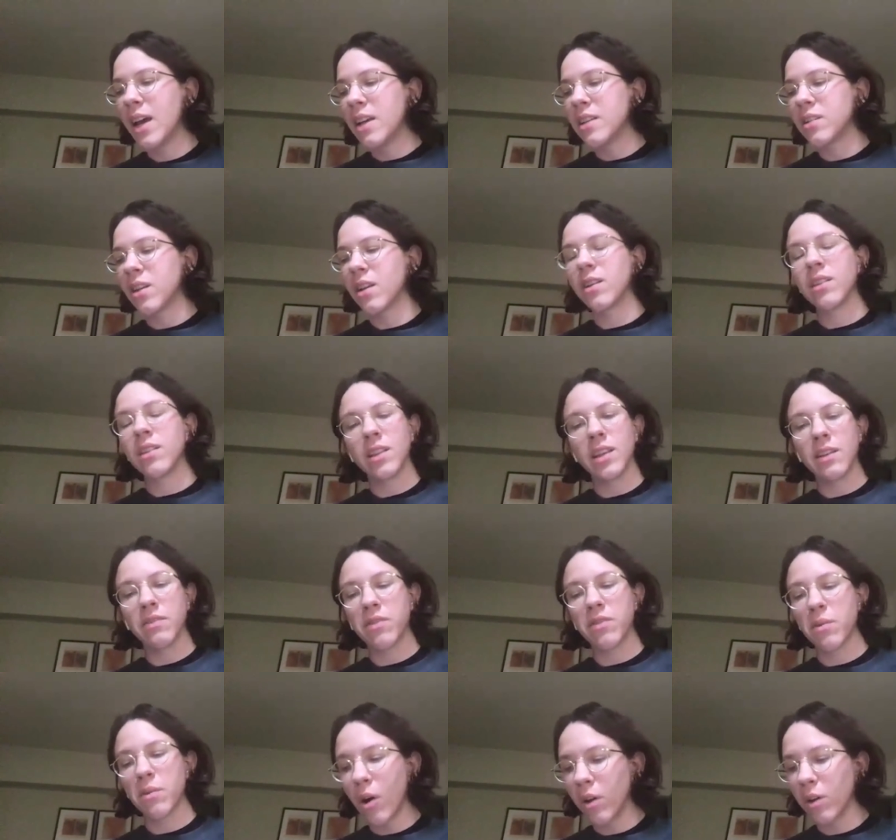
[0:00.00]
suddenly
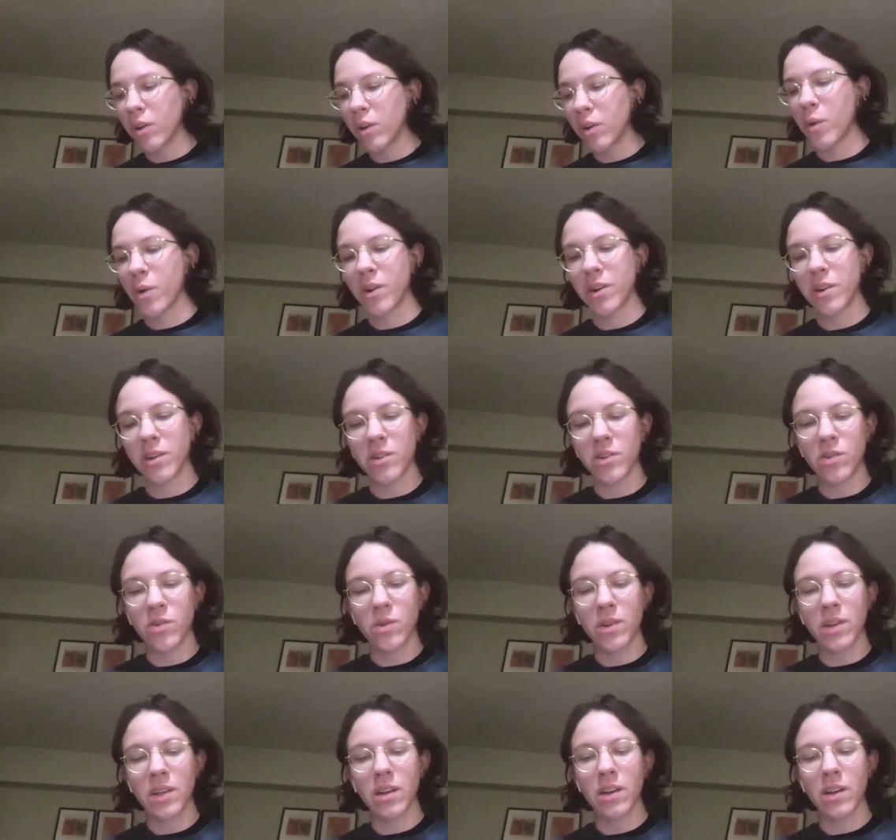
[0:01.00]
from all corners you
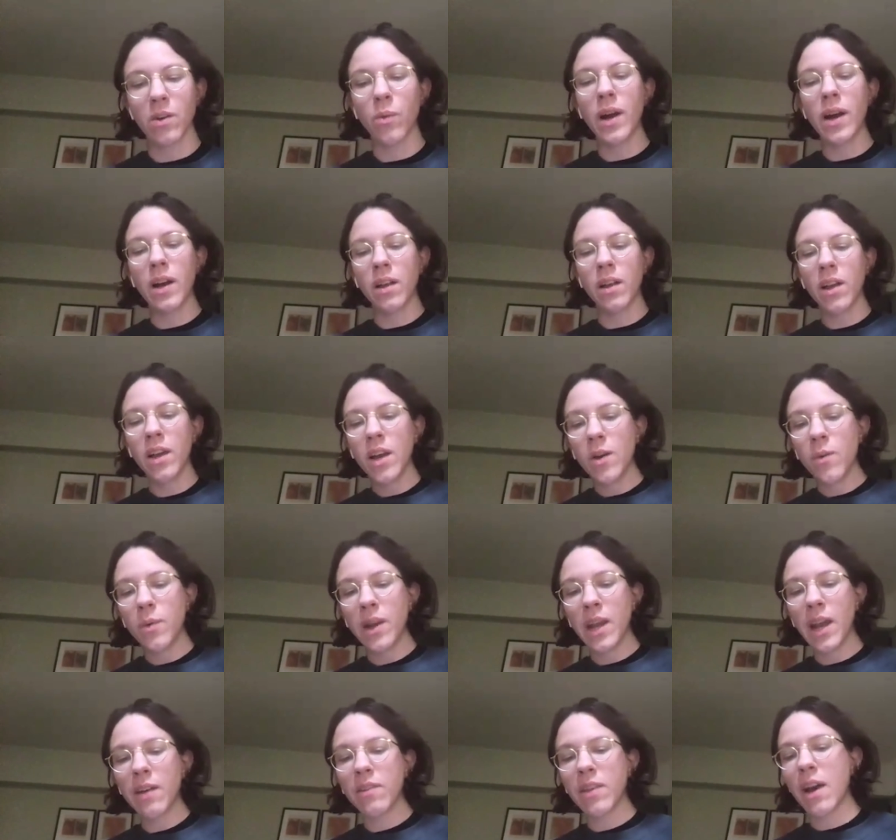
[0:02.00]
hear, well, we
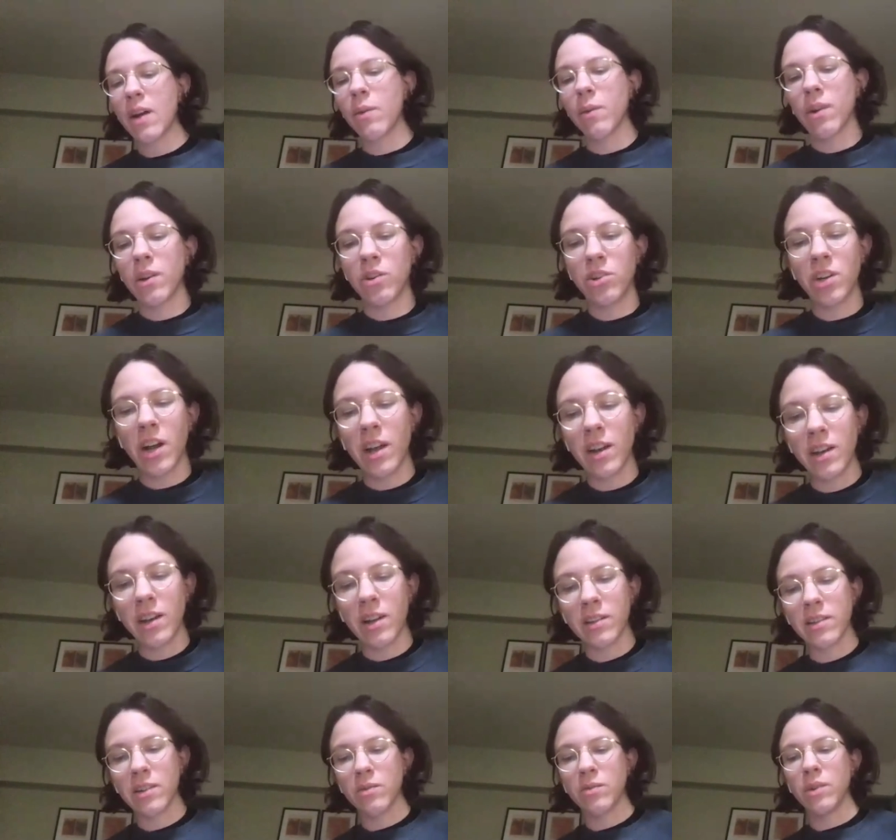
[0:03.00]
gave that one a shot and
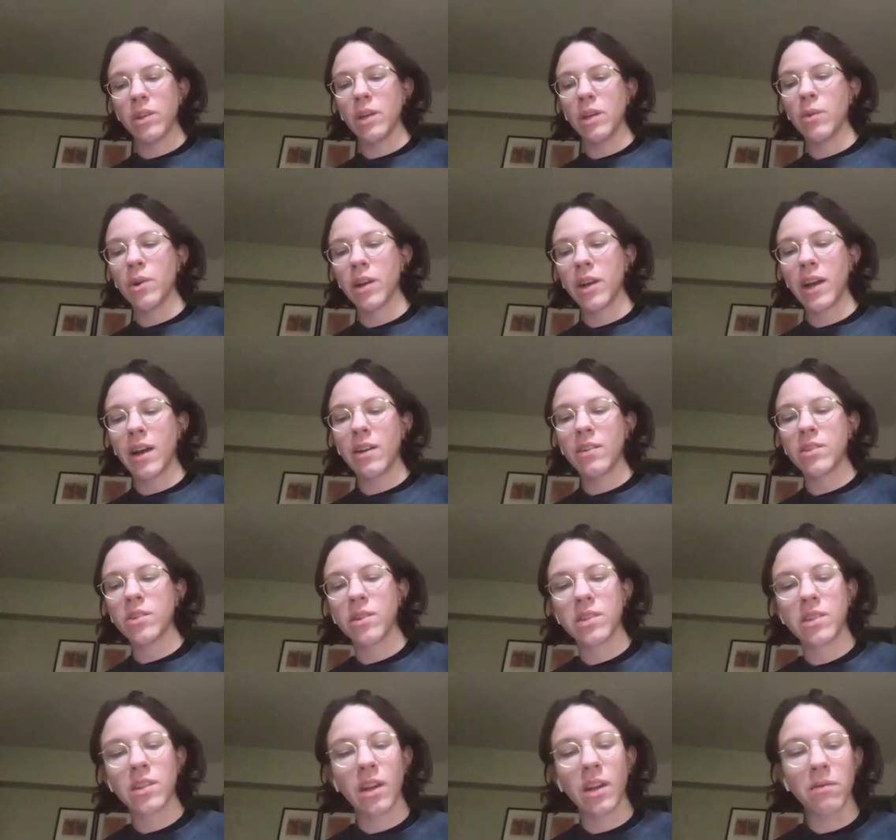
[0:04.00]
it didn't really work out, so
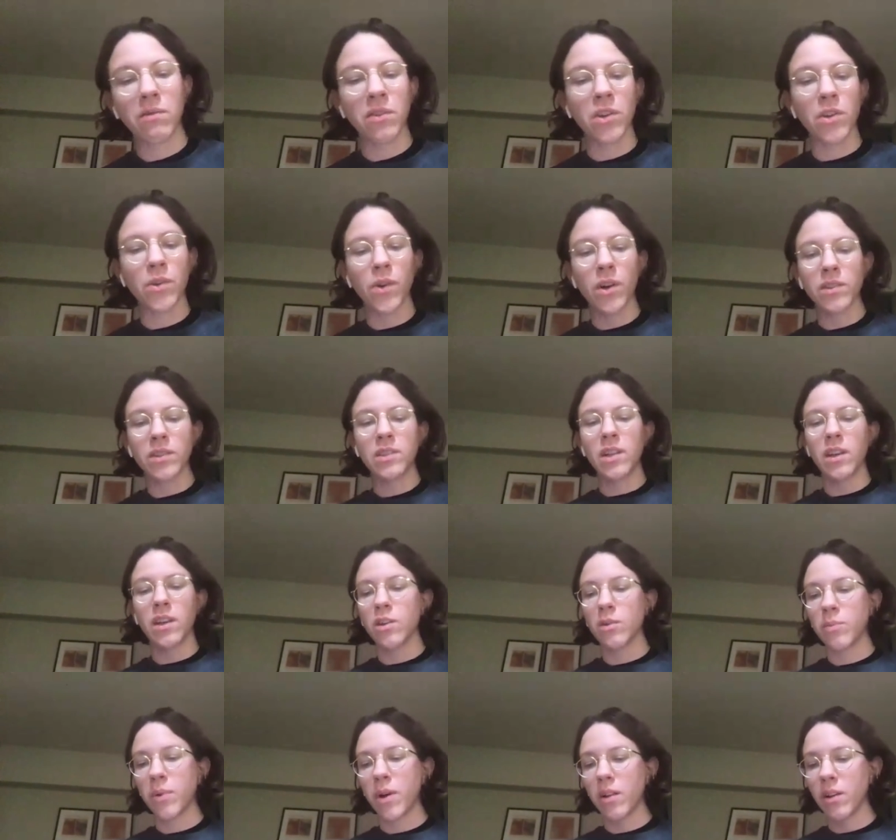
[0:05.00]
it's time for you all to take
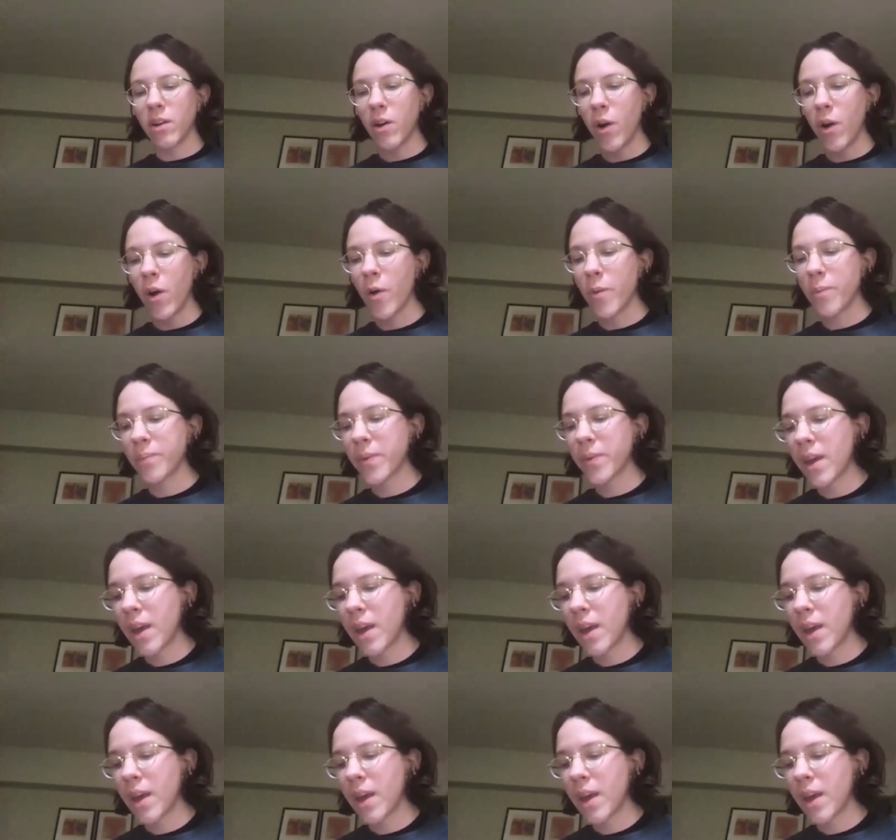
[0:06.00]
your ball and go home.